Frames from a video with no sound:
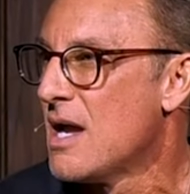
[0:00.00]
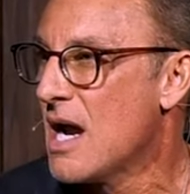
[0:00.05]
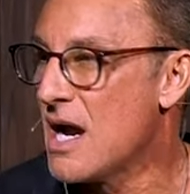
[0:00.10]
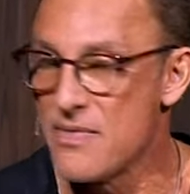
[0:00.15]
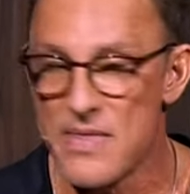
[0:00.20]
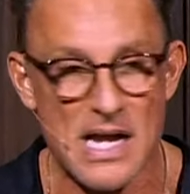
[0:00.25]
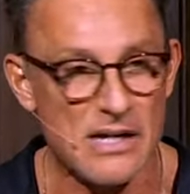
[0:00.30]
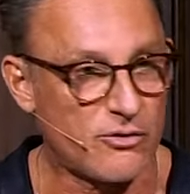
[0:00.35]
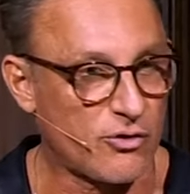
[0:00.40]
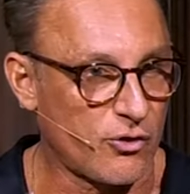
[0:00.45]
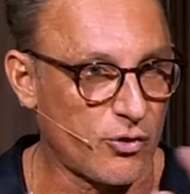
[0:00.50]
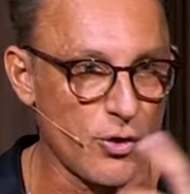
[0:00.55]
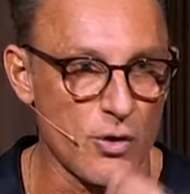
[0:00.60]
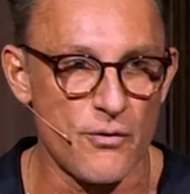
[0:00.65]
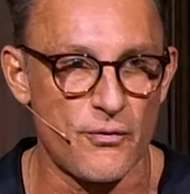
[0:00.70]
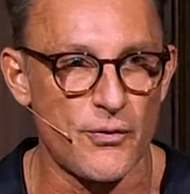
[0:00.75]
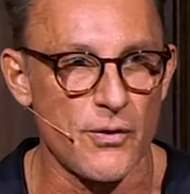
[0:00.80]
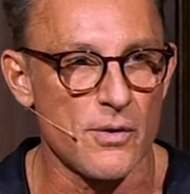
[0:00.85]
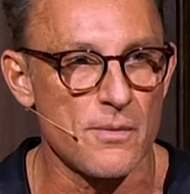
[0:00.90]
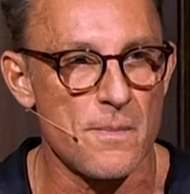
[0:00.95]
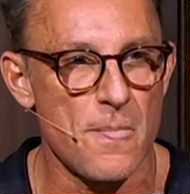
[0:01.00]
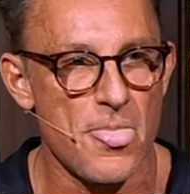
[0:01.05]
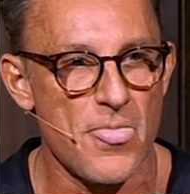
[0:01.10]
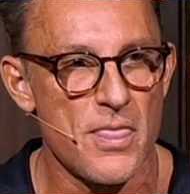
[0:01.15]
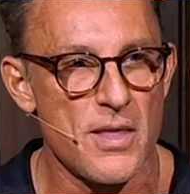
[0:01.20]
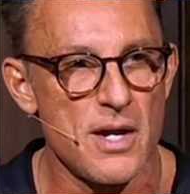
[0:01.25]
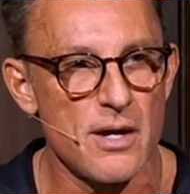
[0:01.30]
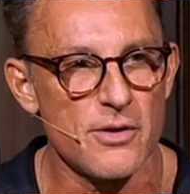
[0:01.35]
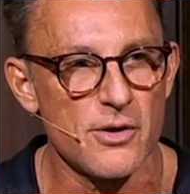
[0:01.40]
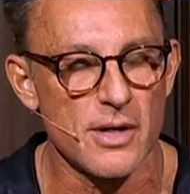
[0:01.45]
And that's true for
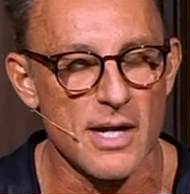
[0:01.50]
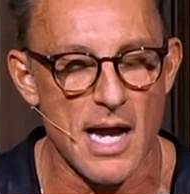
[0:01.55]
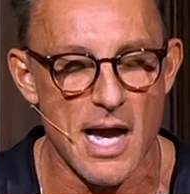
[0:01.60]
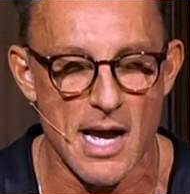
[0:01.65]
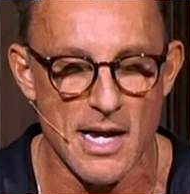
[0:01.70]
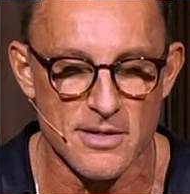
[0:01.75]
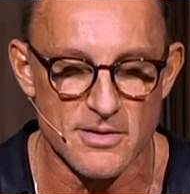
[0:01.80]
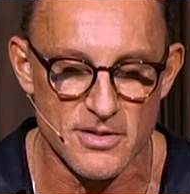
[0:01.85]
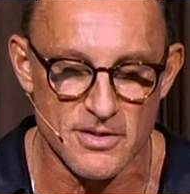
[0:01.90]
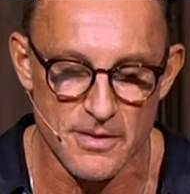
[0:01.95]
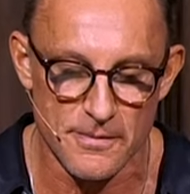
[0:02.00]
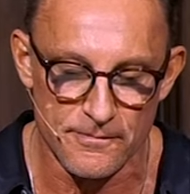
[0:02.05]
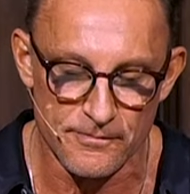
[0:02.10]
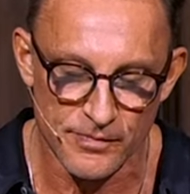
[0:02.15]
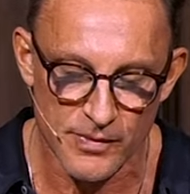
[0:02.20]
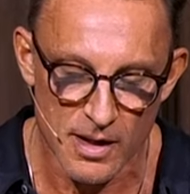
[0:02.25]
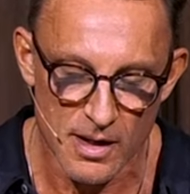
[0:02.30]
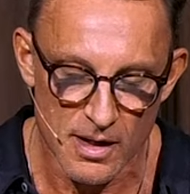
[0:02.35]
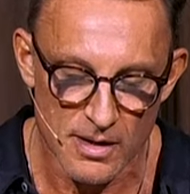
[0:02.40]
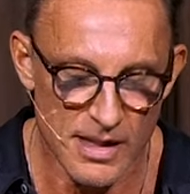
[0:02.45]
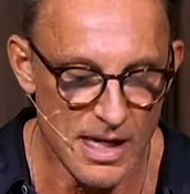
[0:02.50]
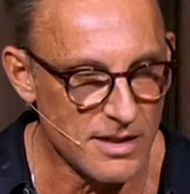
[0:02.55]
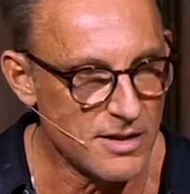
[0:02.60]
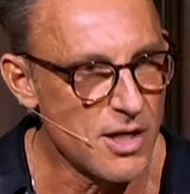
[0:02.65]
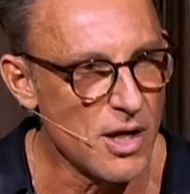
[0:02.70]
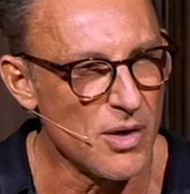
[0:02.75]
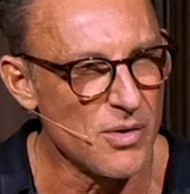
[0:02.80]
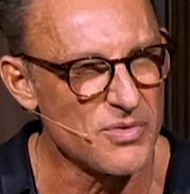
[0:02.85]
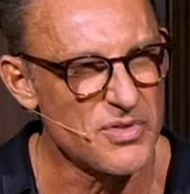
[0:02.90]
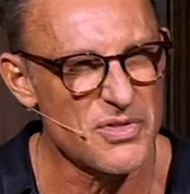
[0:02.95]
the other guys that
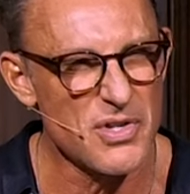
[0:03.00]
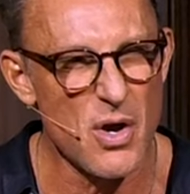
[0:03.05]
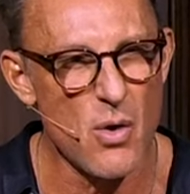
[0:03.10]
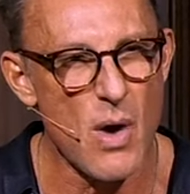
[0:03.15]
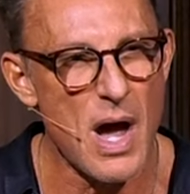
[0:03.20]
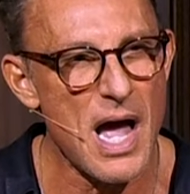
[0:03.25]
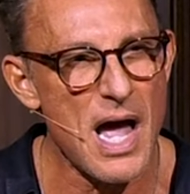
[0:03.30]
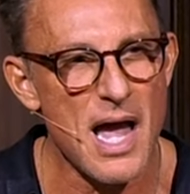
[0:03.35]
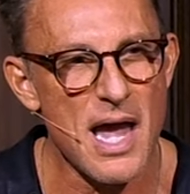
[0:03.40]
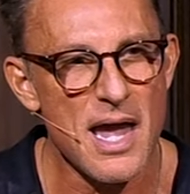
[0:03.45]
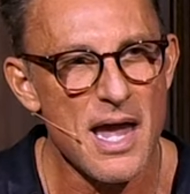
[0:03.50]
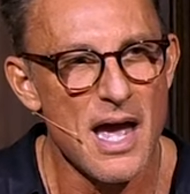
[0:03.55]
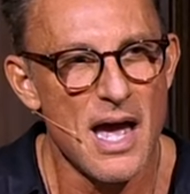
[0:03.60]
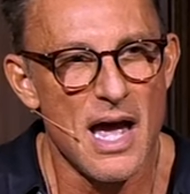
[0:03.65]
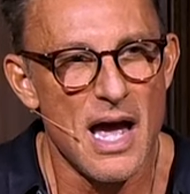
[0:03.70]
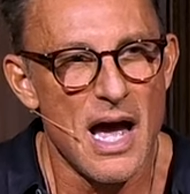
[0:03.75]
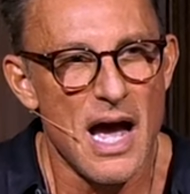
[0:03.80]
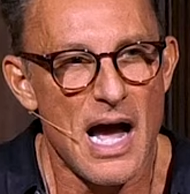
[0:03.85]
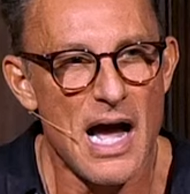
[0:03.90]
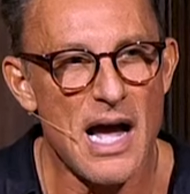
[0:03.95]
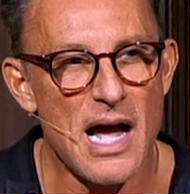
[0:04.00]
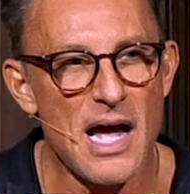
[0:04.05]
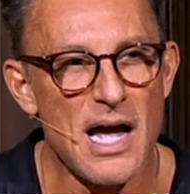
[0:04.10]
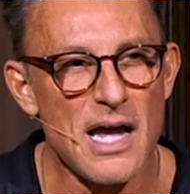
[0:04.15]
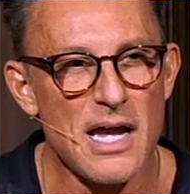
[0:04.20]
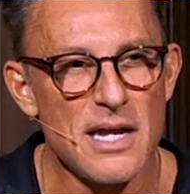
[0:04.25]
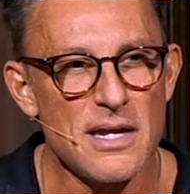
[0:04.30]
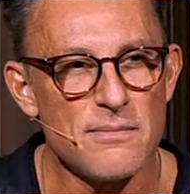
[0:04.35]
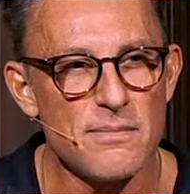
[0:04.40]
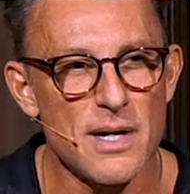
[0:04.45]
go. So I,
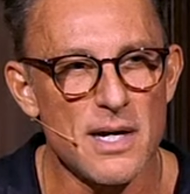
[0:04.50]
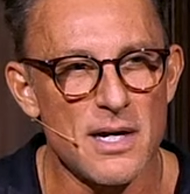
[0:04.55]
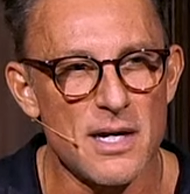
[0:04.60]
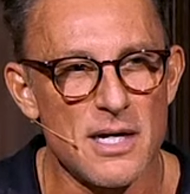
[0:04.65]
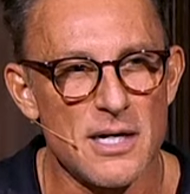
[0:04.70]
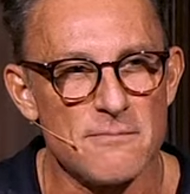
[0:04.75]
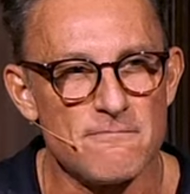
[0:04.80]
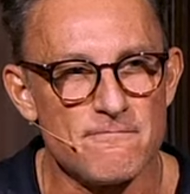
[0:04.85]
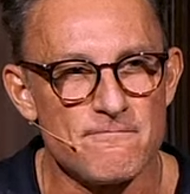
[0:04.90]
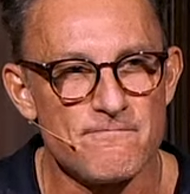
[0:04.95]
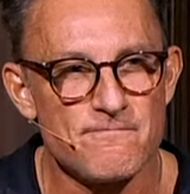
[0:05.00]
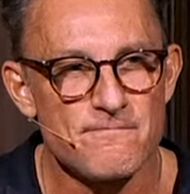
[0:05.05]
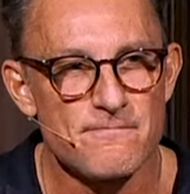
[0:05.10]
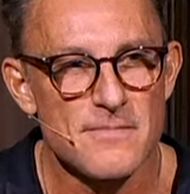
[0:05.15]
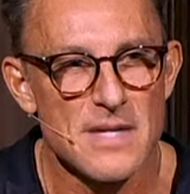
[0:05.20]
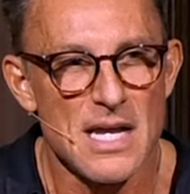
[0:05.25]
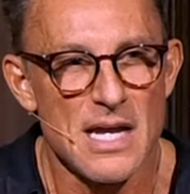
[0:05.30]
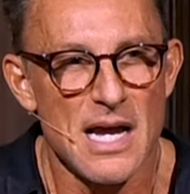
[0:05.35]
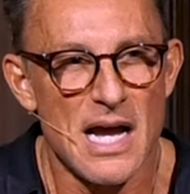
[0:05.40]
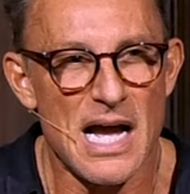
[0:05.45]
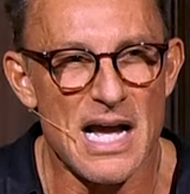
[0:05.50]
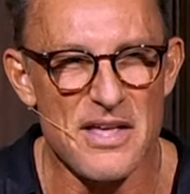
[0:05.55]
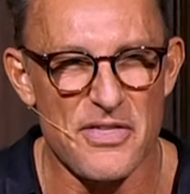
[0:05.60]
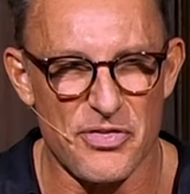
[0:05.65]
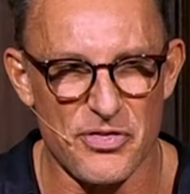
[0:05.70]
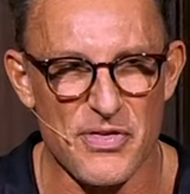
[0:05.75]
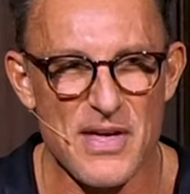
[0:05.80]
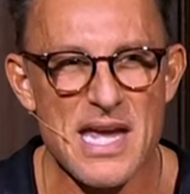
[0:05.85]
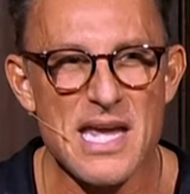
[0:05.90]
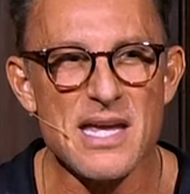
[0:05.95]
I, um, I
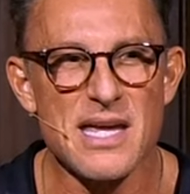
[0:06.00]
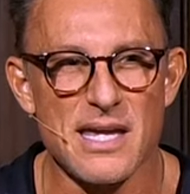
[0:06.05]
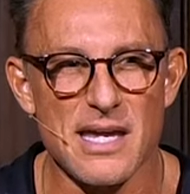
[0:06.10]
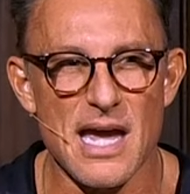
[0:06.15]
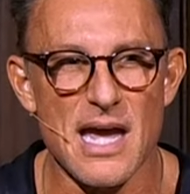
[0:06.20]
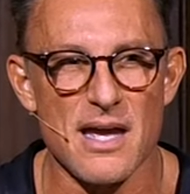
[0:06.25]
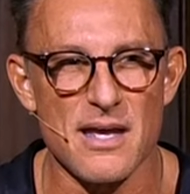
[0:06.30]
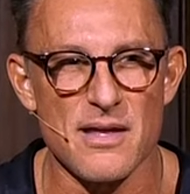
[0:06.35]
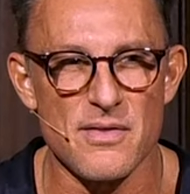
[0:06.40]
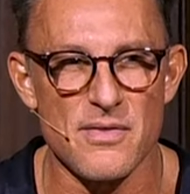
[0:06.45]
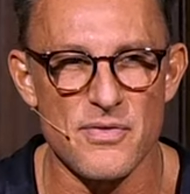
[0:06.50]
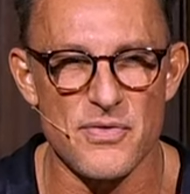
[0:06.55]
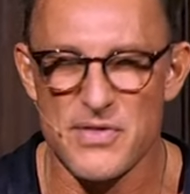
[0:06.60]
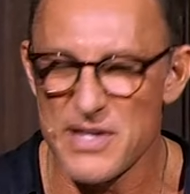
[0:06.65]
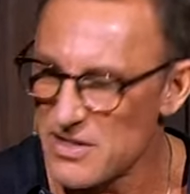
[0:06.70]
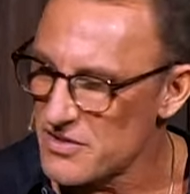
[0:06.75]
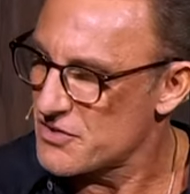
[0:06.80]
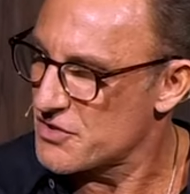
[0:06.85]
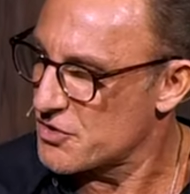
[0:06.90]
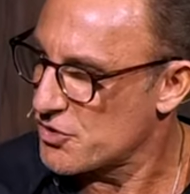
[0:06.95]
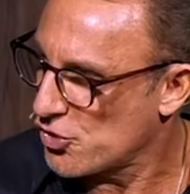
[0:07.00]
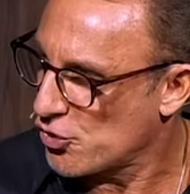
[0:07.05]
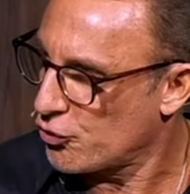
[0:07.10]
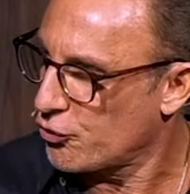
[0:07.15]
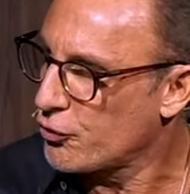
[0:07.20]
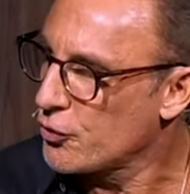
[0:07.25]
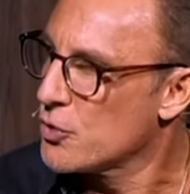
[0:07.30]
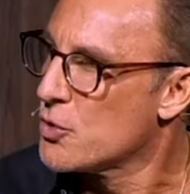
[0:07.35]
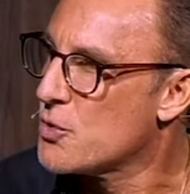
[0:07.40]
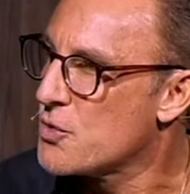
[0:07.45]
think this
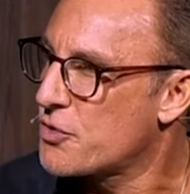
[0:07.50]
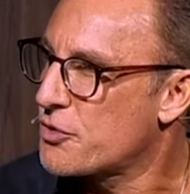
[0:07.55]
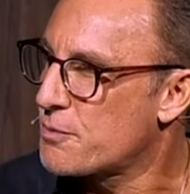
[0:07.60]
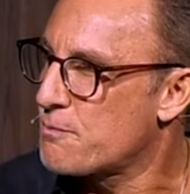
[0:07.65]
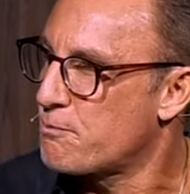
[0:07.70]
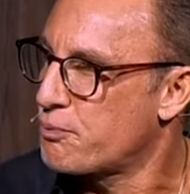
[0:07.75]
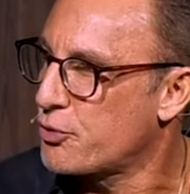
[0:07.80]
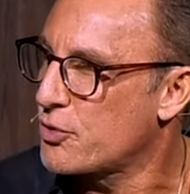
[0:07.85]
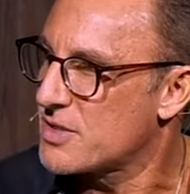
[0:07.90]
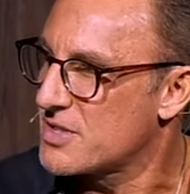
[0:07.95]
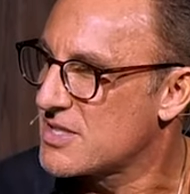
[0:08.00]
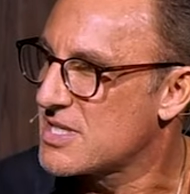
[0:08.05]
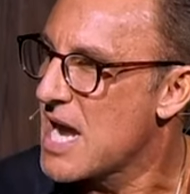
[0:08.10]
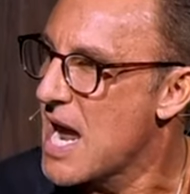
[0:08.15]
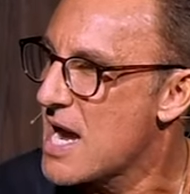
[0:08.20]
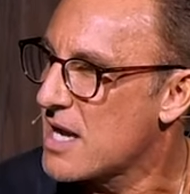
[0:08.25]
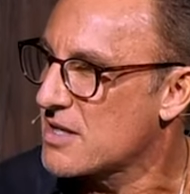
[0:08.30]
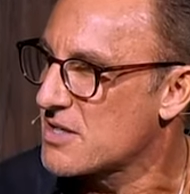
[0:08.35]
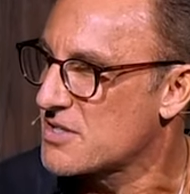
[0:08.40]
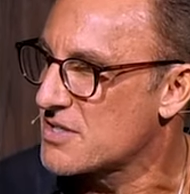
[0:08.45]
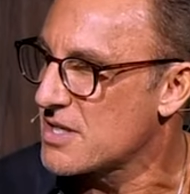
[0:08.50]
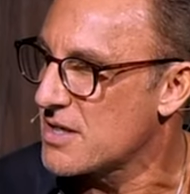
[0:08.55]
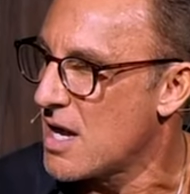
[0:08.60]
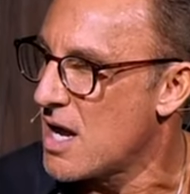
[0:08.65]
truth protects